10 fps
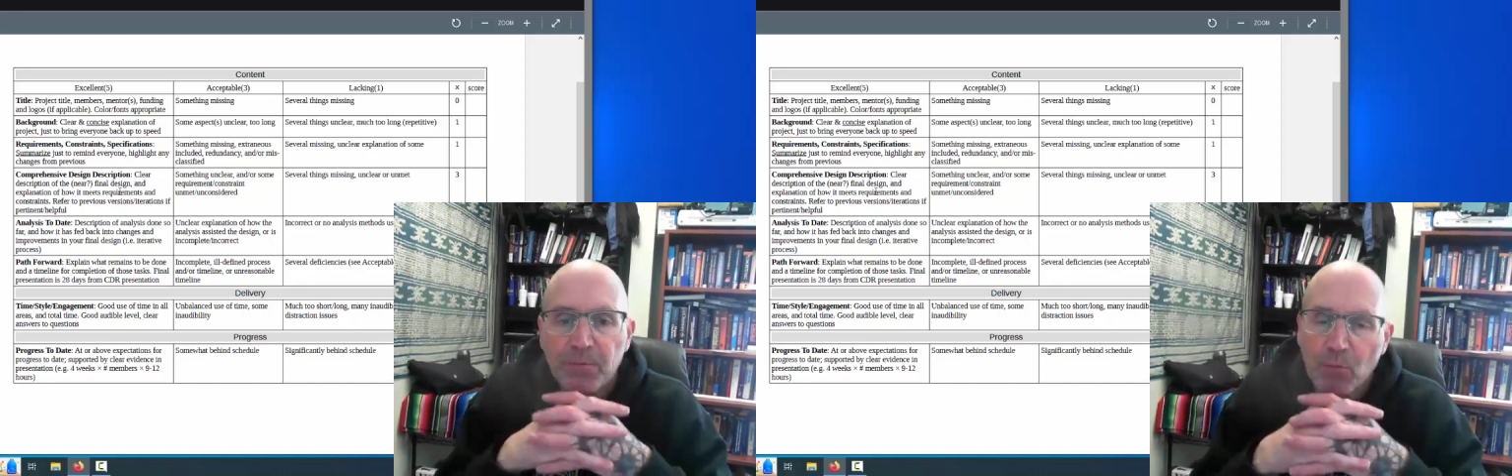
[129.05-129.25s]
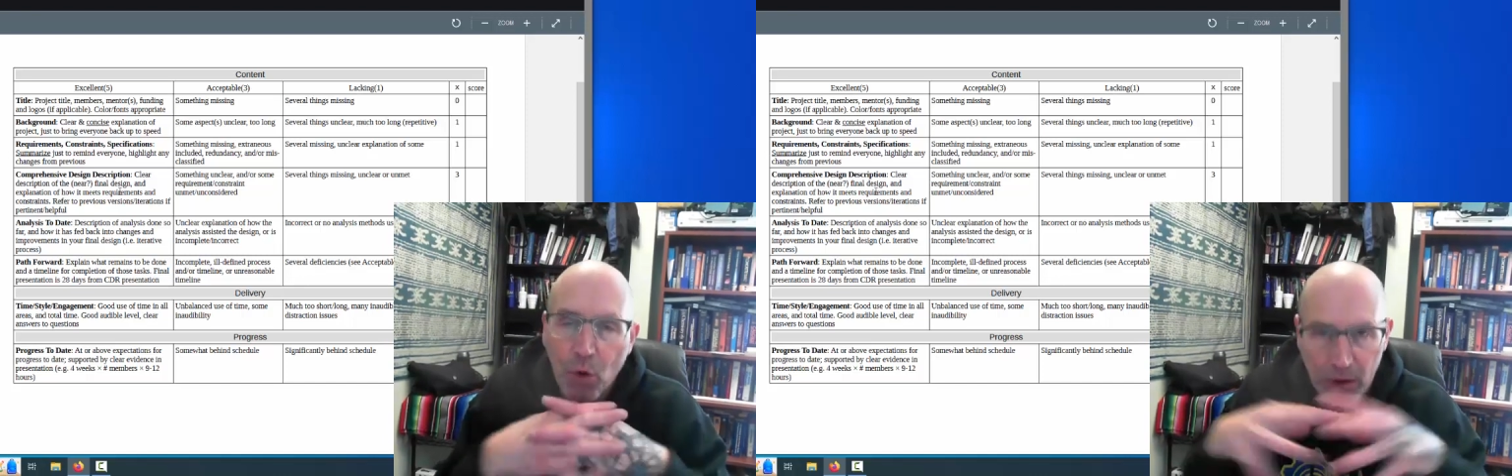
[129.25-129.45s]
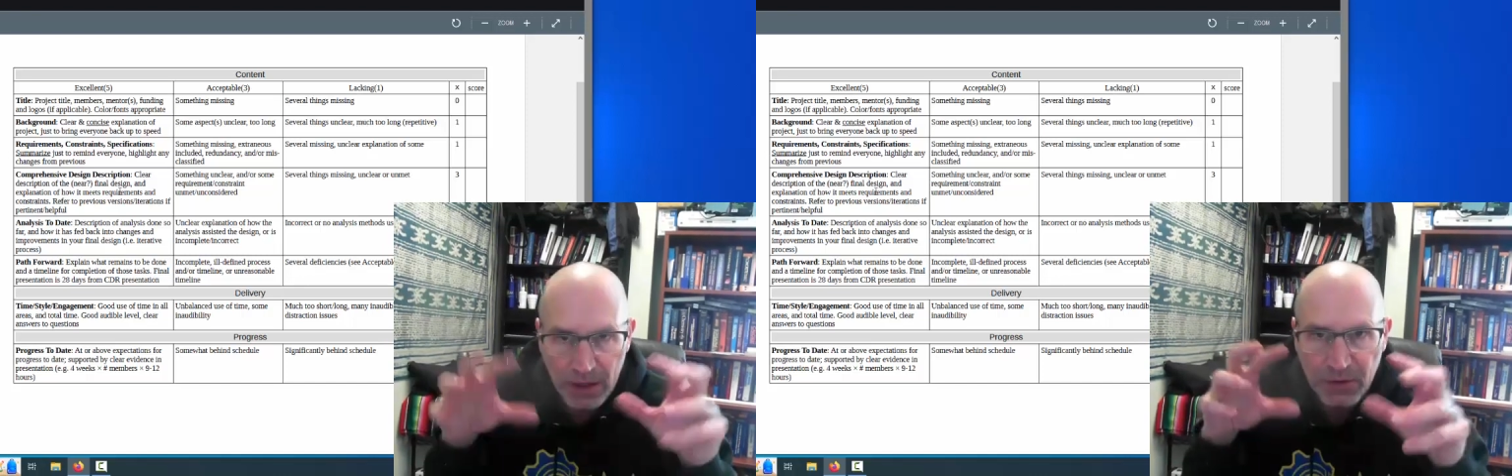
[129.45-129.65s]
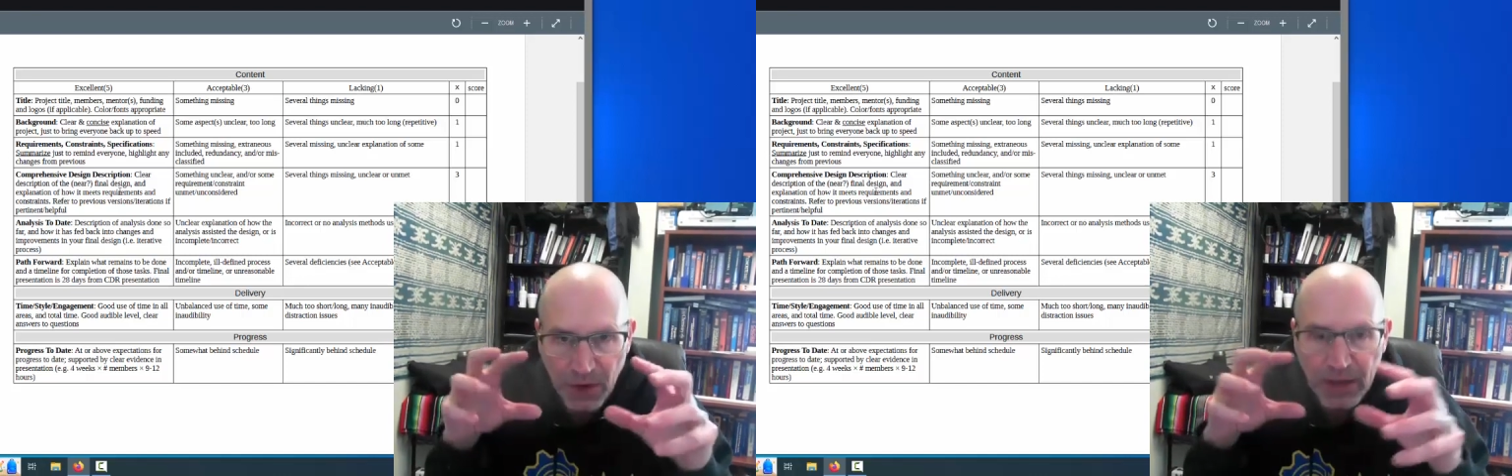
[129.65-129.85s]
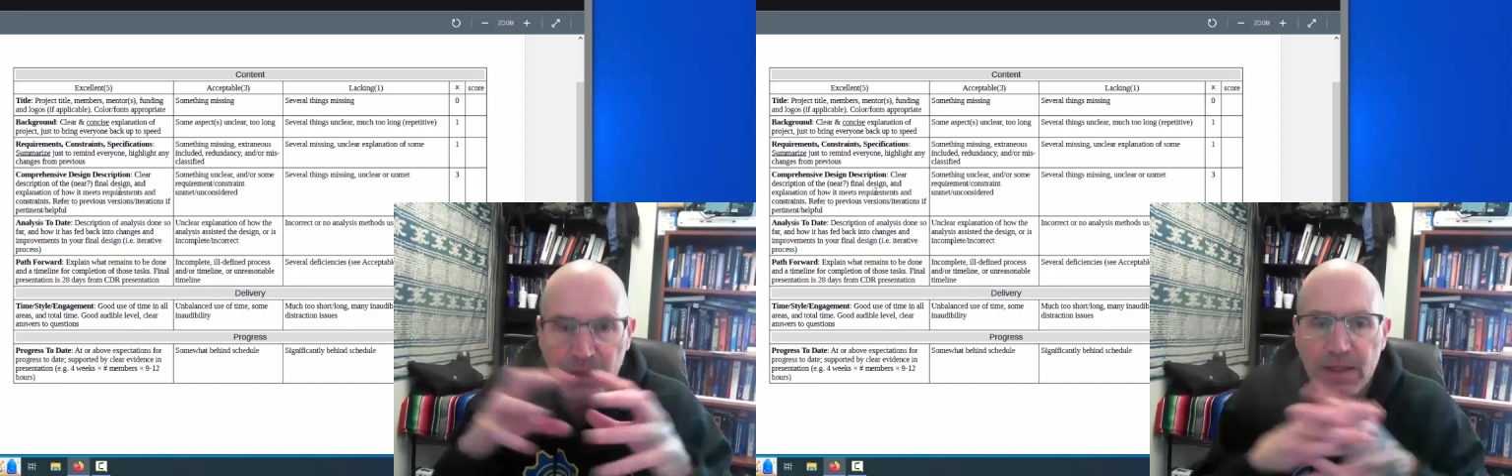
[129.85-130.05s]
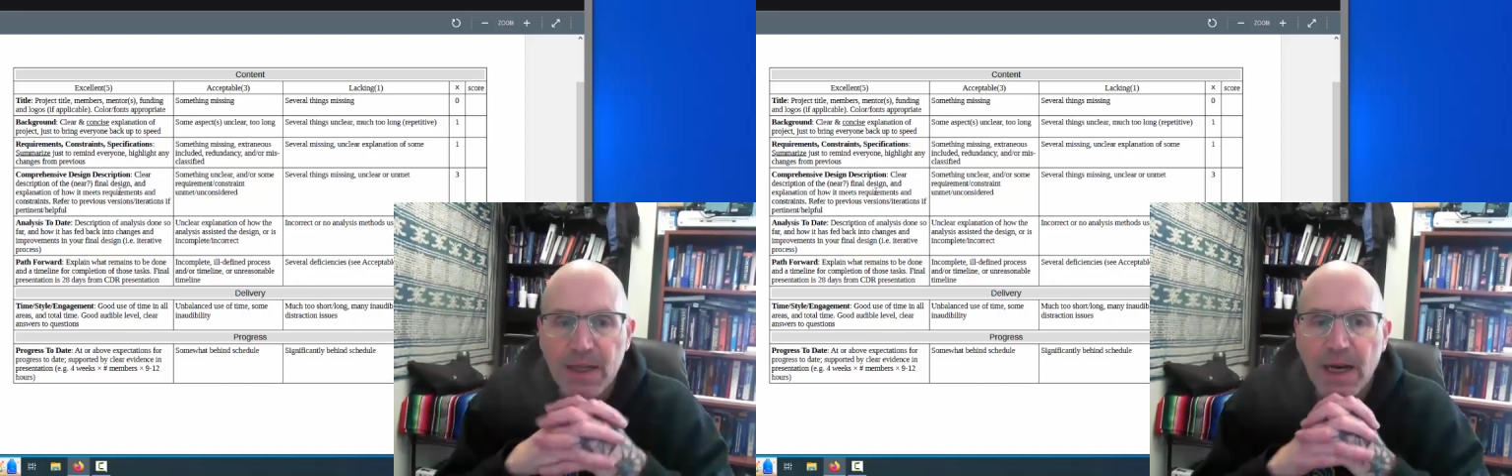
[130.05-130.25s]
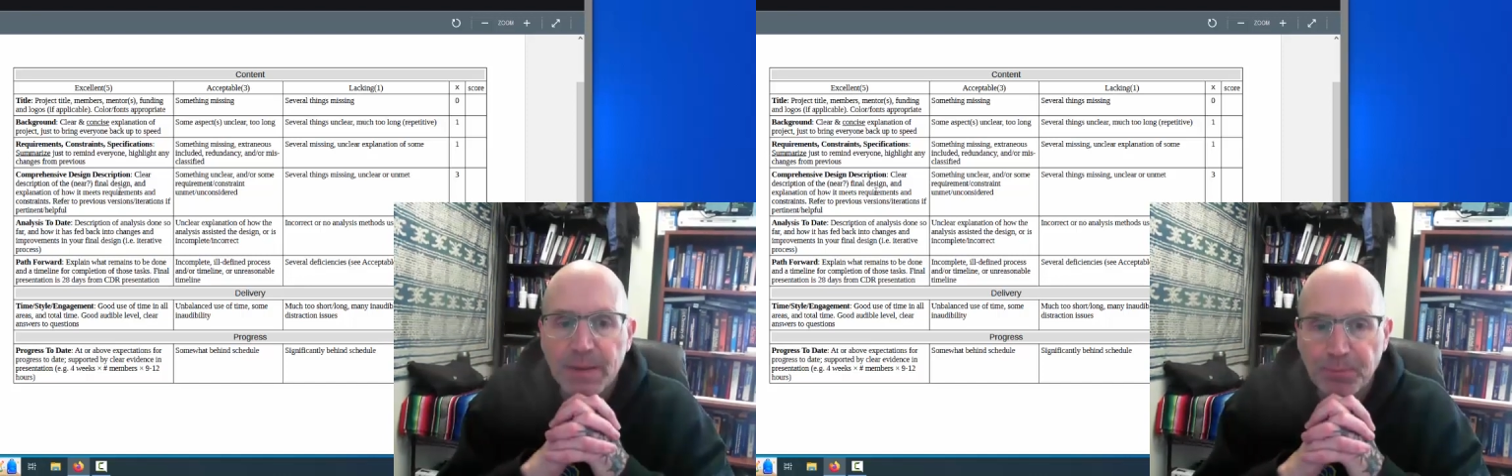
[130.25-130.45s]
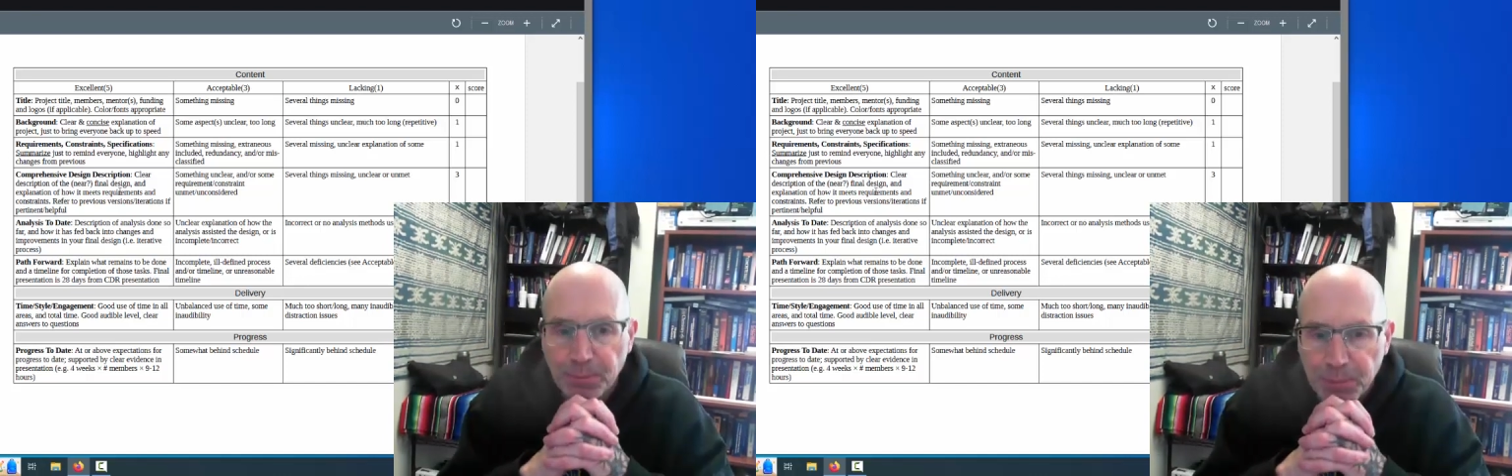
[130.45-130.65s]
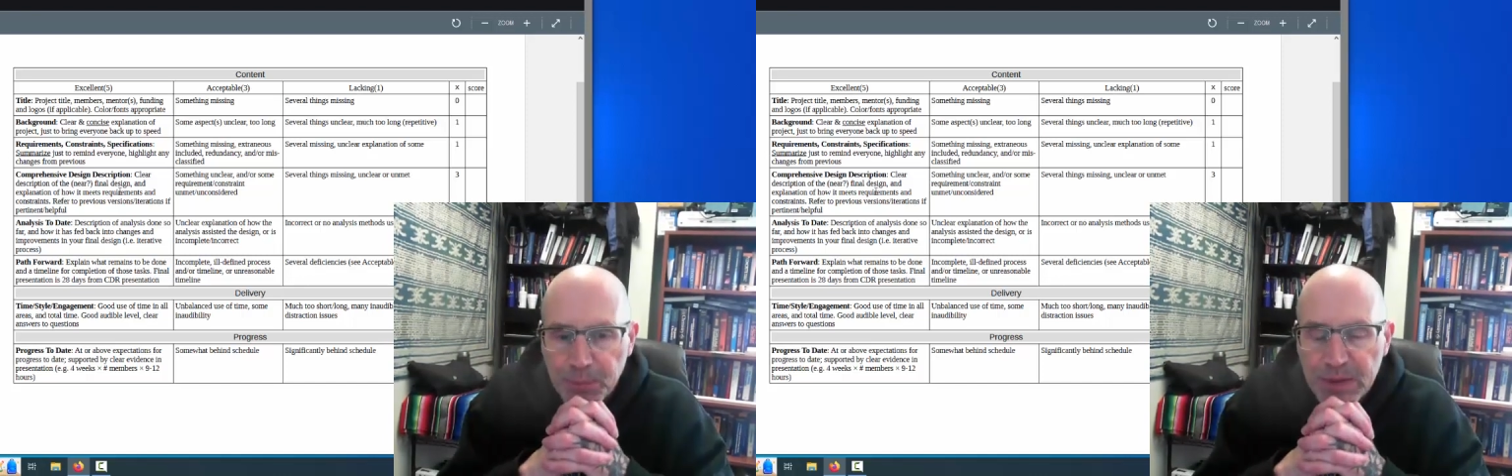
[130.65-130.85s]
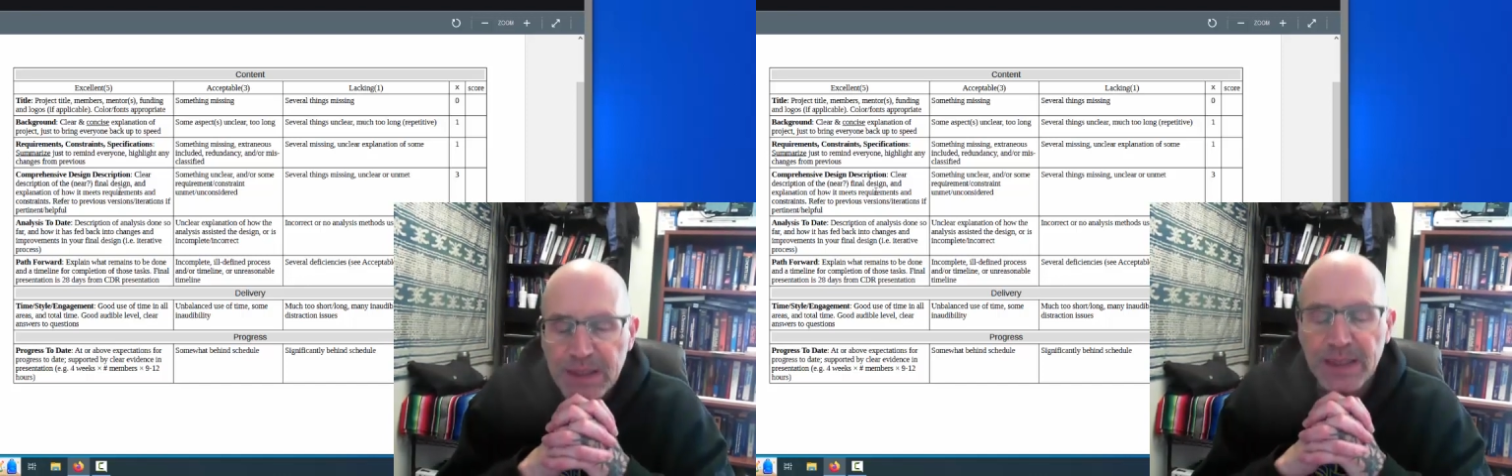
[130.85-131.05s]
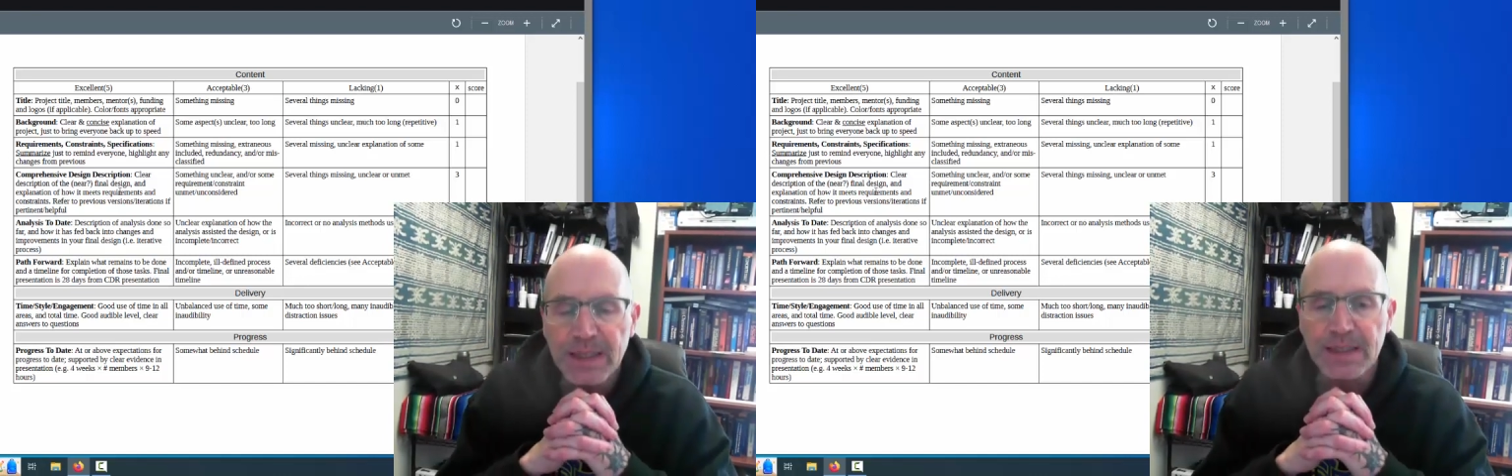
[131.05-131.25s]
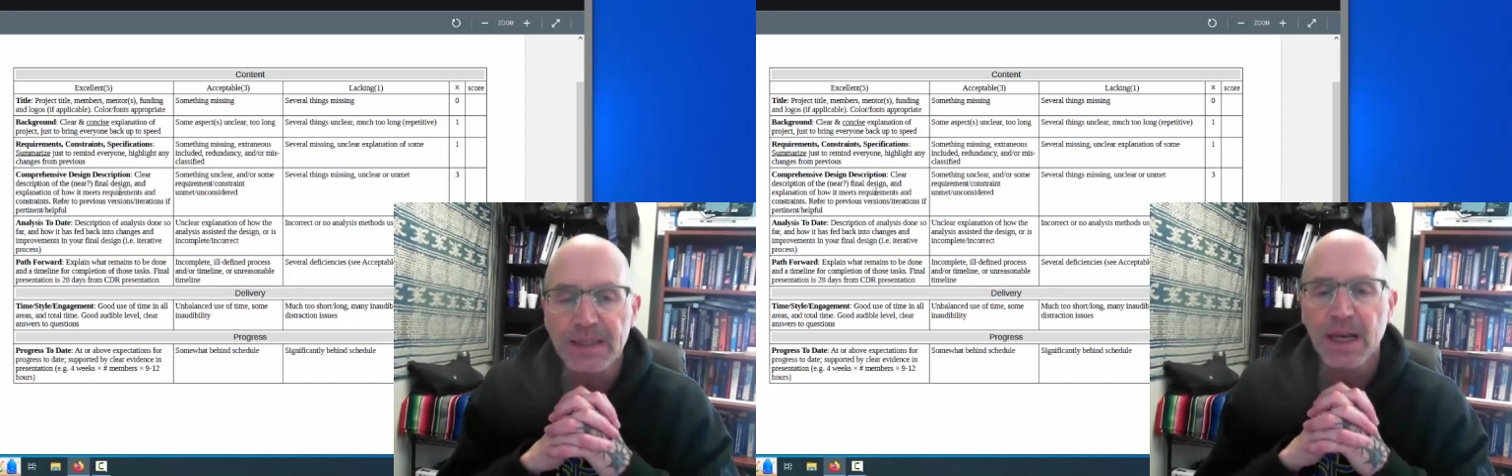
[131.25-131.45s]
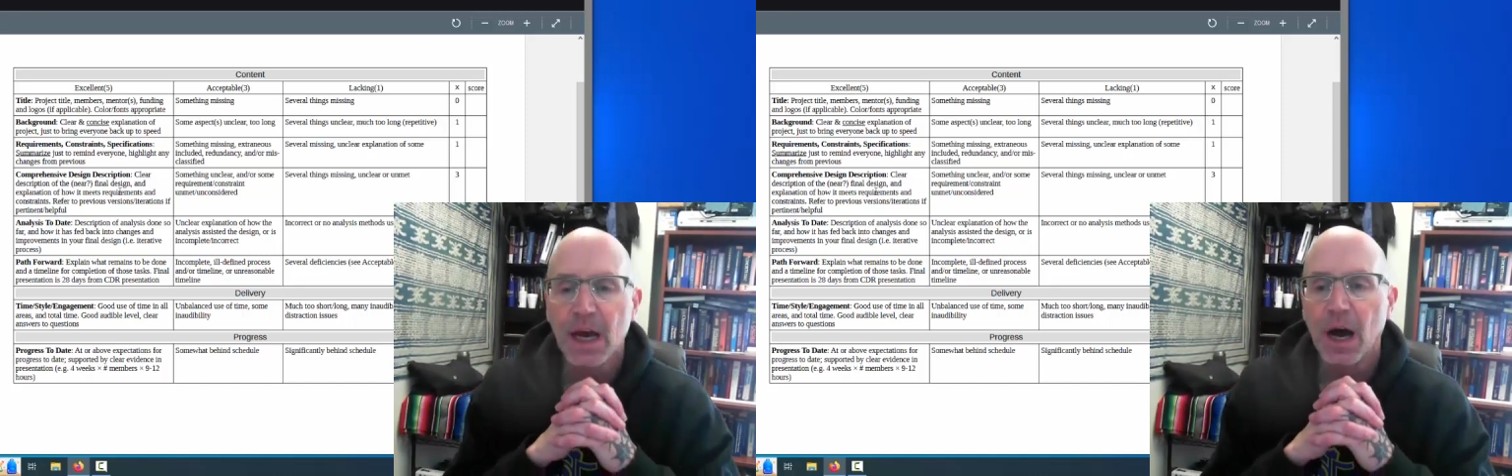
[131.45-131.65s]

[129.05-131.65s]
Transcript: more or less final design is.